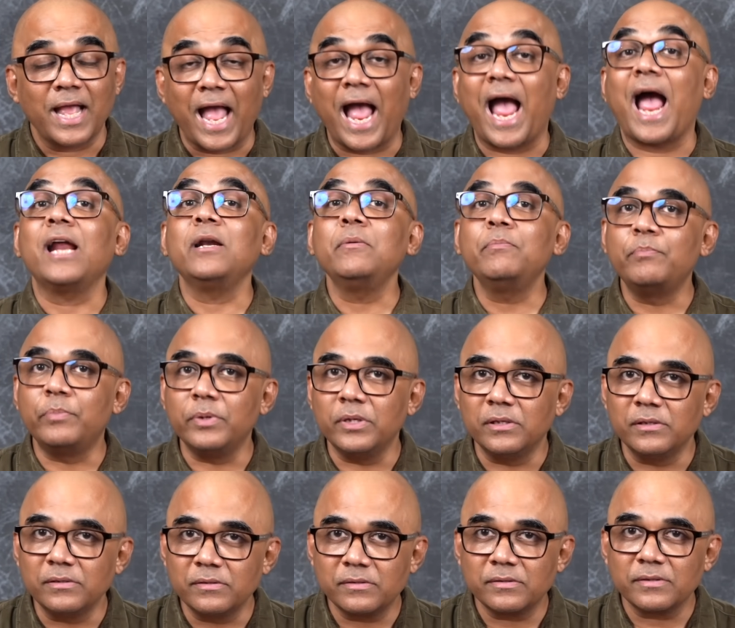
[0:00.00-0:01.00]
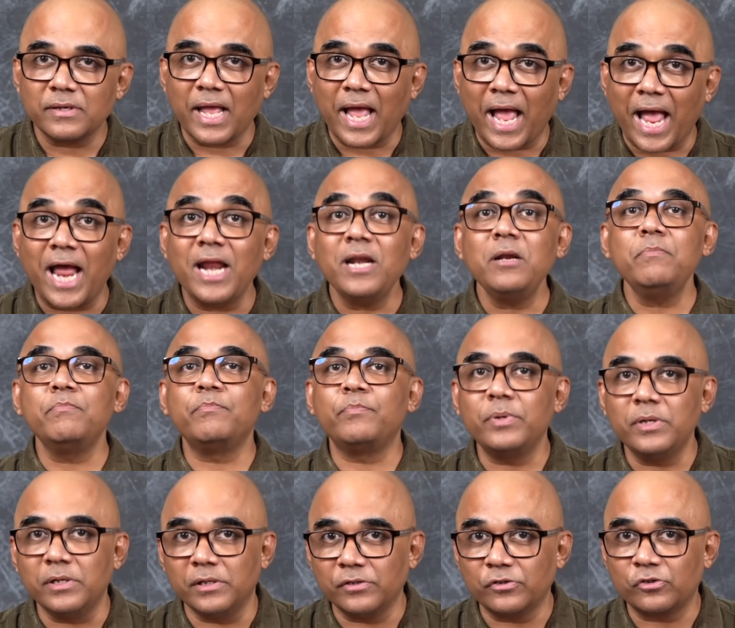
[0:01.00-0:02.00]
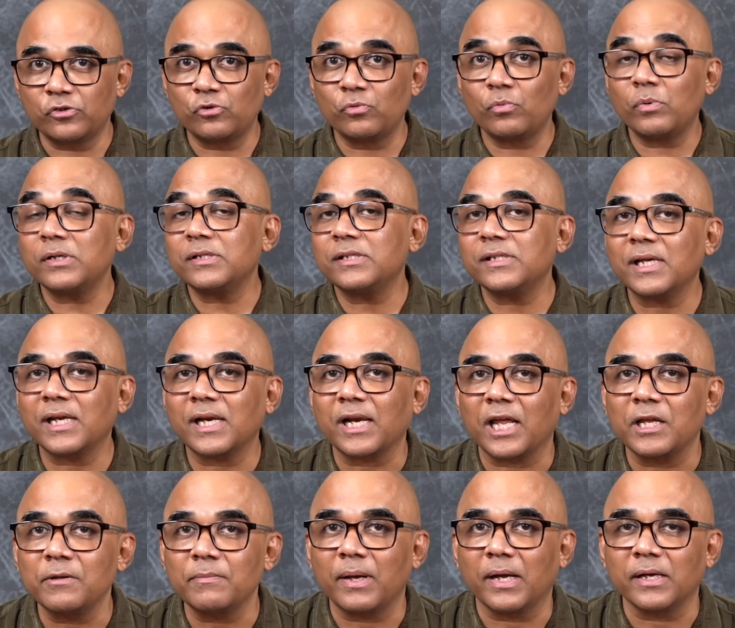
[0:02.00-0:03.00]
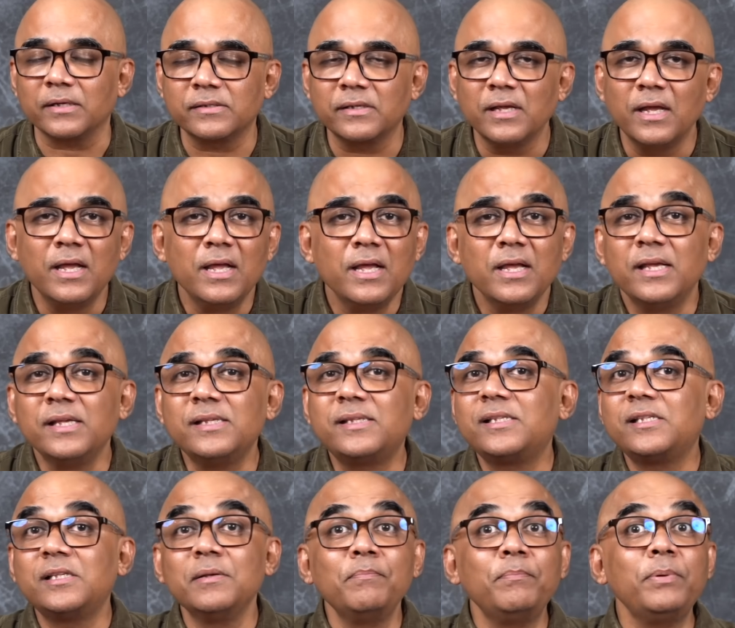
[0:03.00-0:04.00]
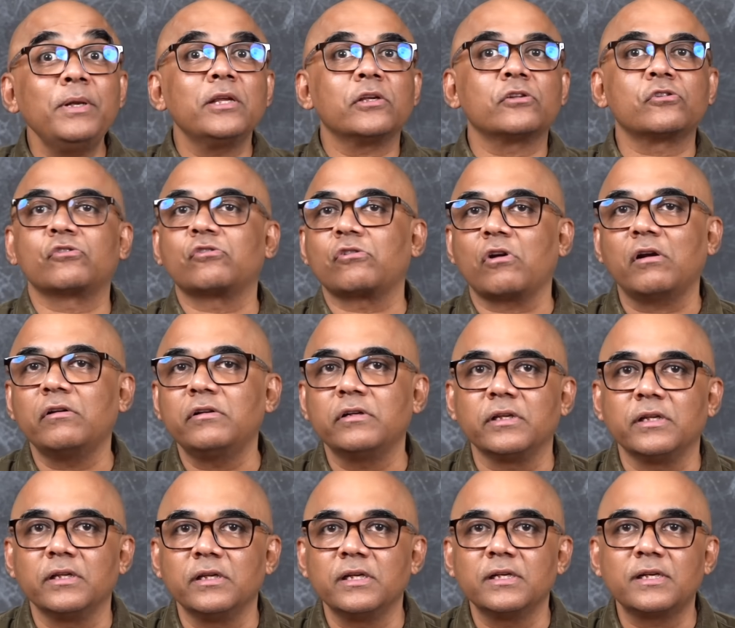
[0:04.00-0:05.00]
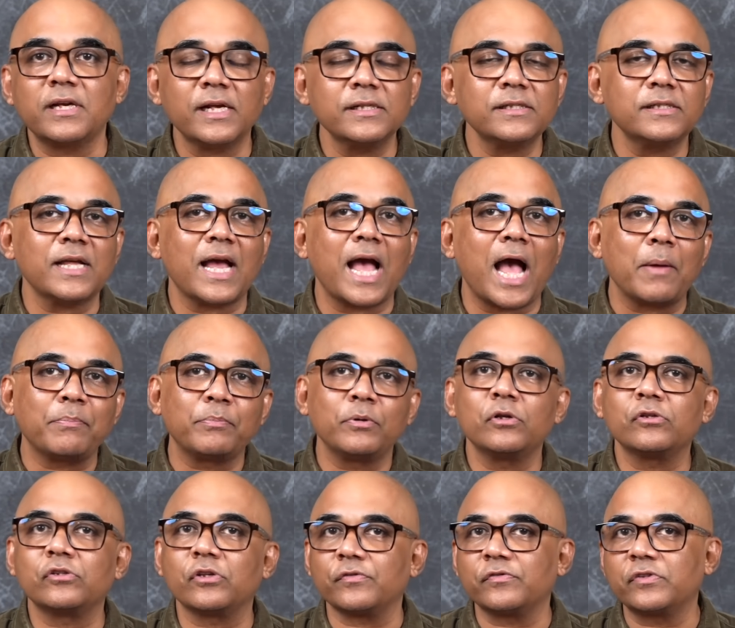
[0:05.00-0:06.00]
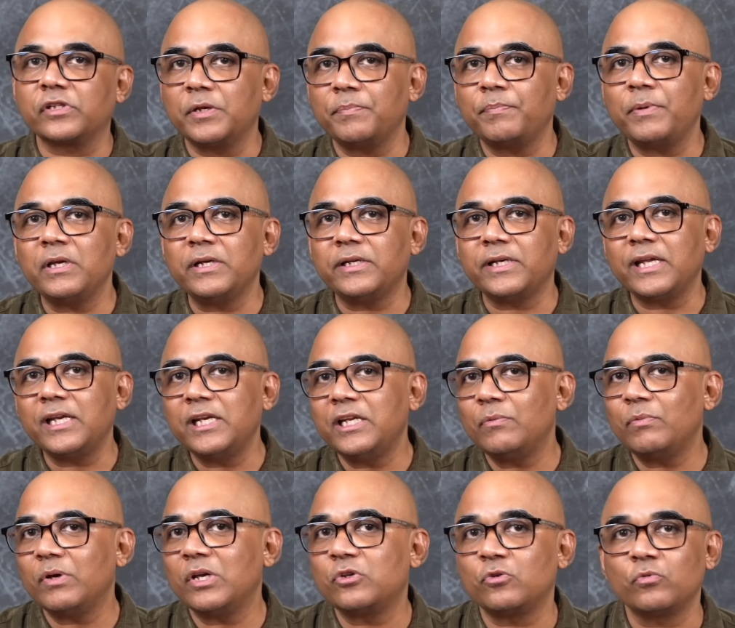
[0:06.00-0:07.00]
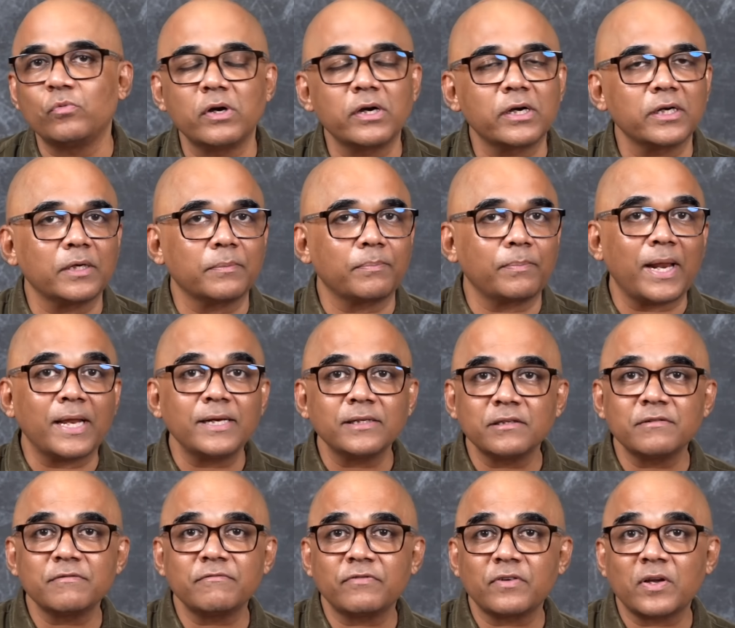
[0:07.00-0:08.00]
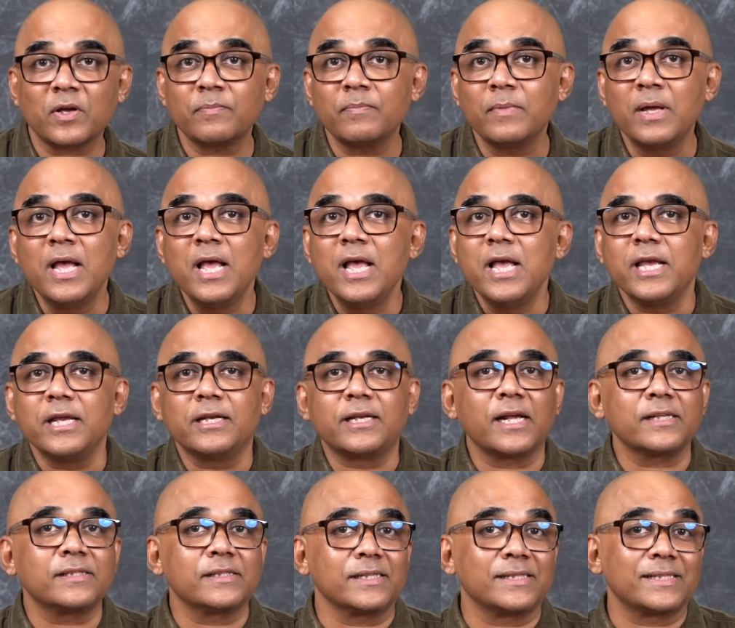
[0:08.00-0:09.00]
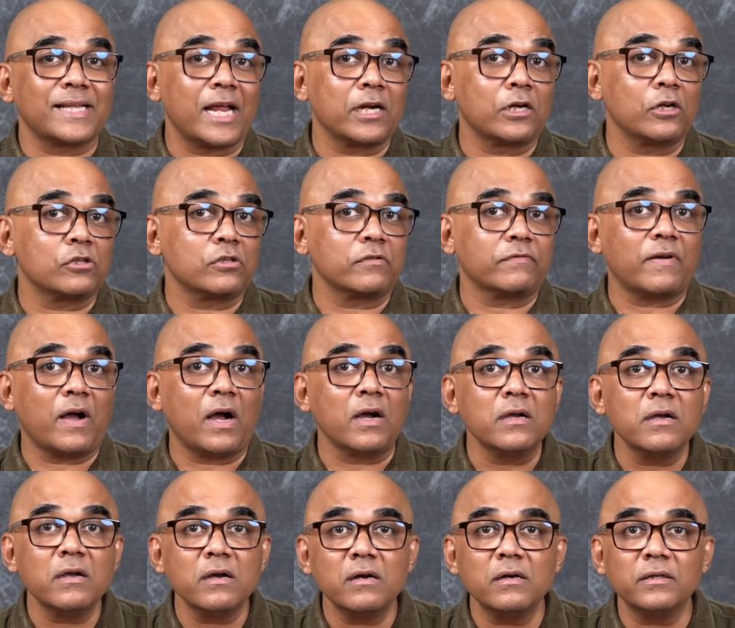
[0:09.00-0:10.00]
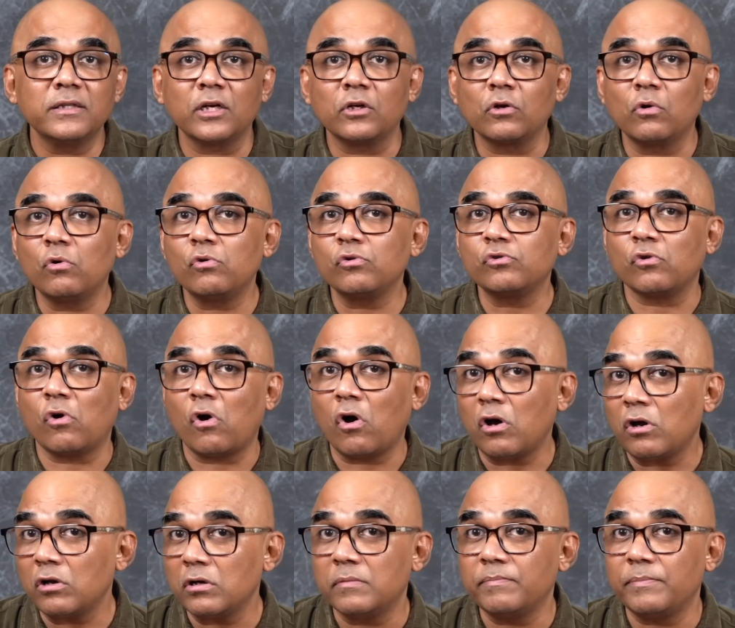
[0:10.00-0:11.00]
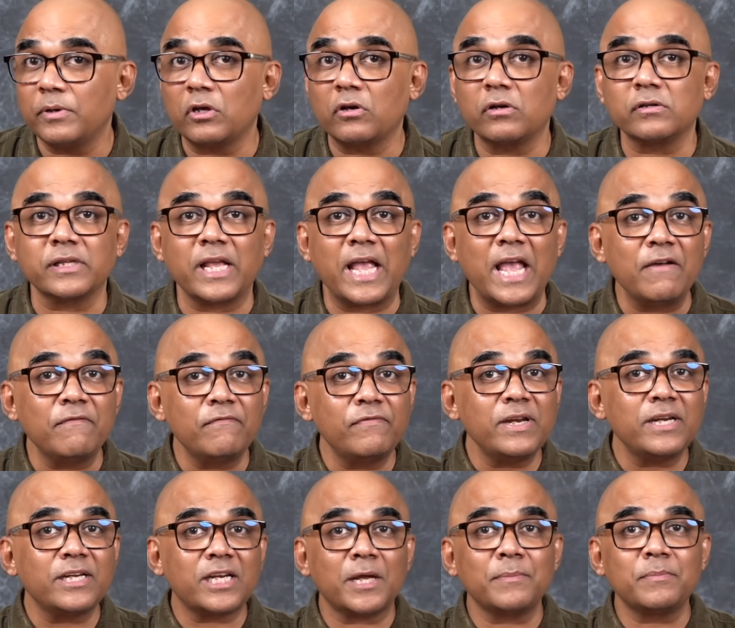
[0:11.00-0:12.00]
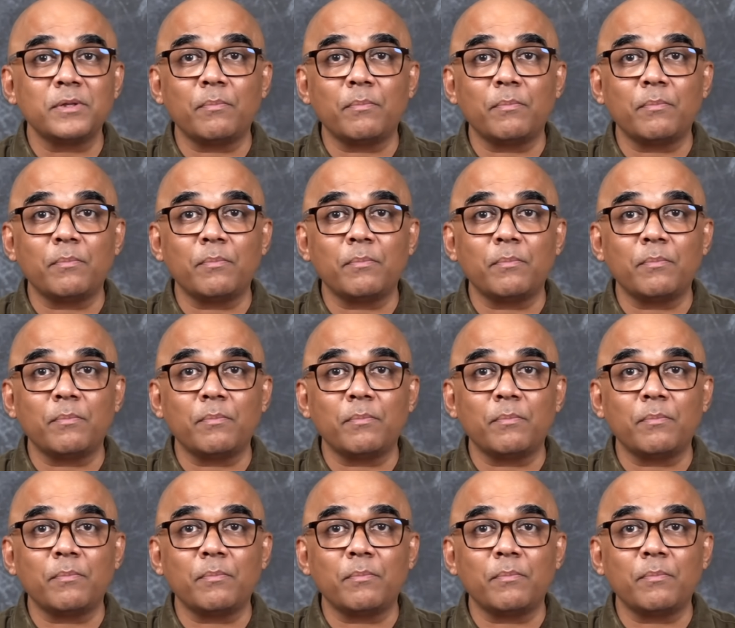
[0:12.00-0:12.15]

and builds and builds towards the climax is simply extraordinary. It has the happiness of skipping daily wage work at a plantain farm. It has the sadness of hunger that goes on because every time